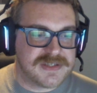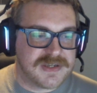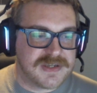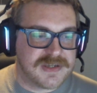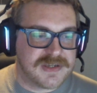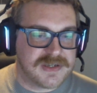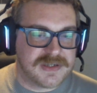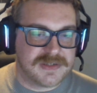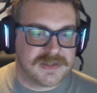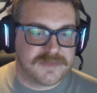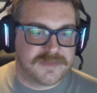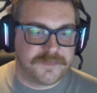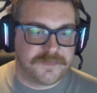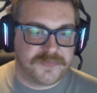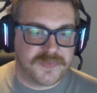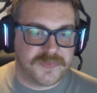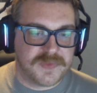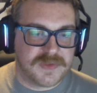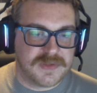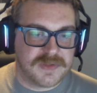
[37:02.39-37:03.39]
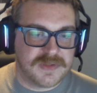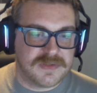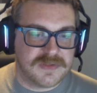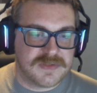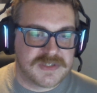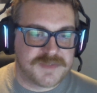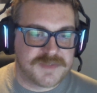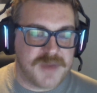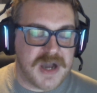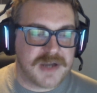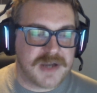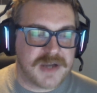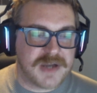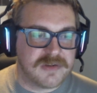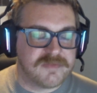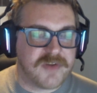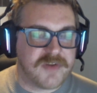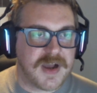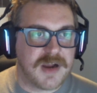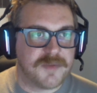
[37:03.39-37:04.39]
the smarter
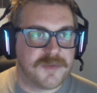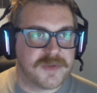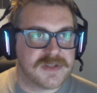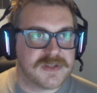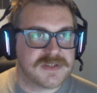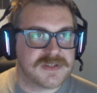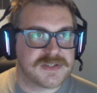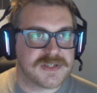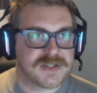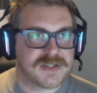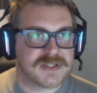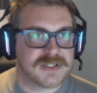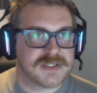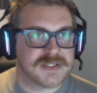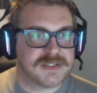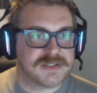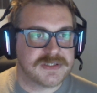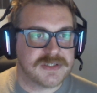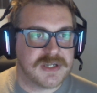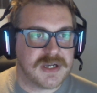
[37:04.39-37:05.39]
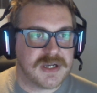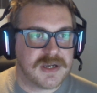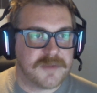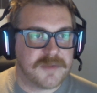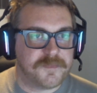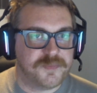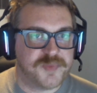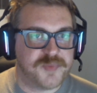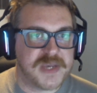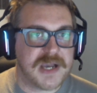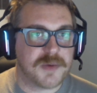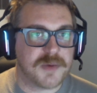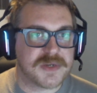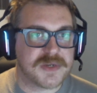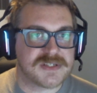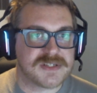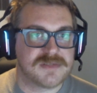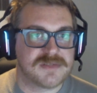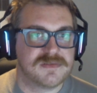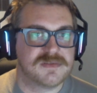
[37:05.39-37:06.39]
environment to be able
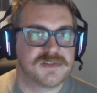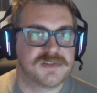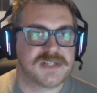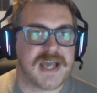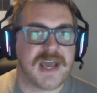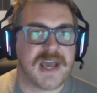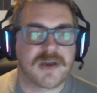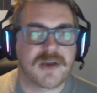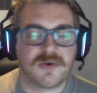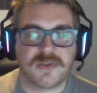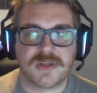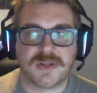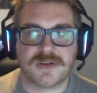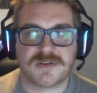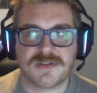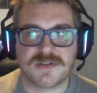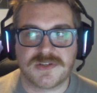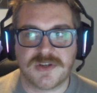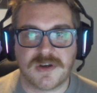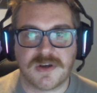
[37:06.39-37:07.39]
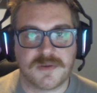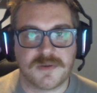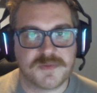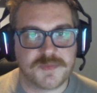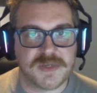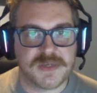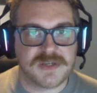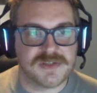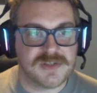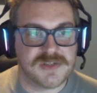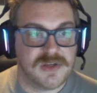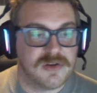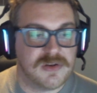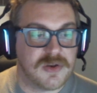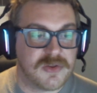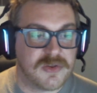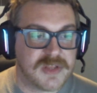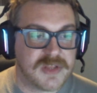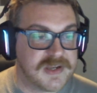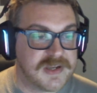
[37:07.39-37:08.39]
to tackle those jobs, because you
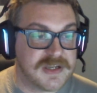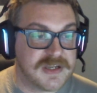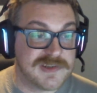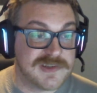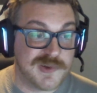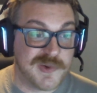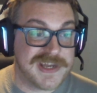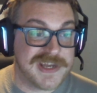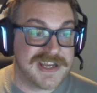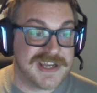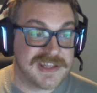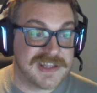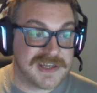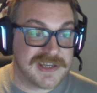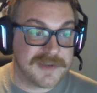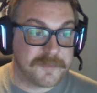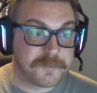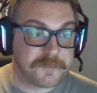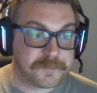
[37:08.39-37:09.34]
know that it can do anything.